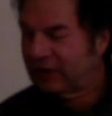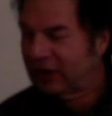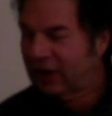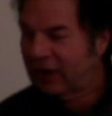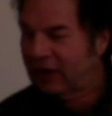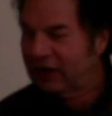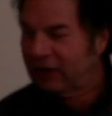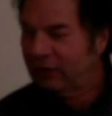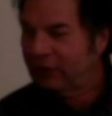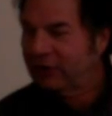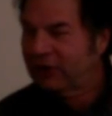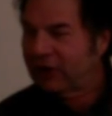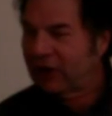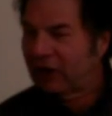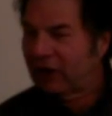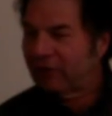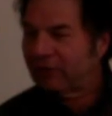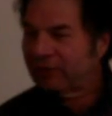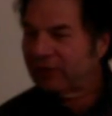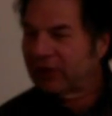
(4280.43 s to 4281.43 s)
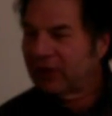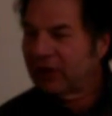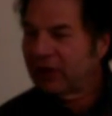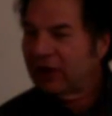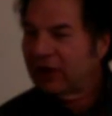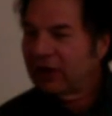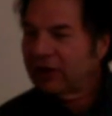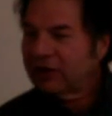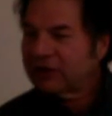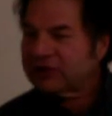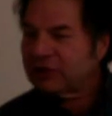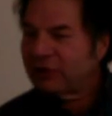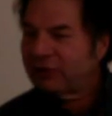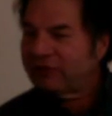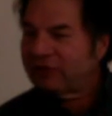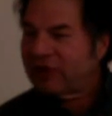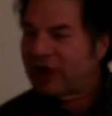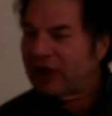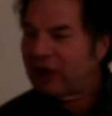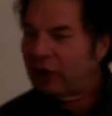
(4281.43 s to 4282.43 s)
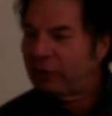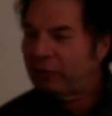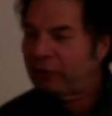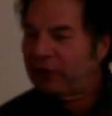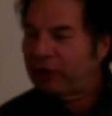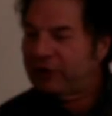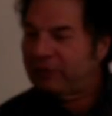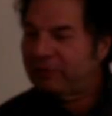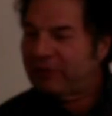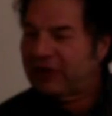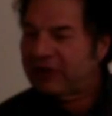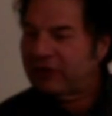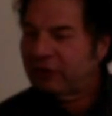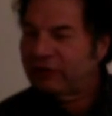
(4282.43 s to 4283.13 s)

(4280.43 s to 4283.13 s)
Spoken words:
here we go. So we've got our print menu.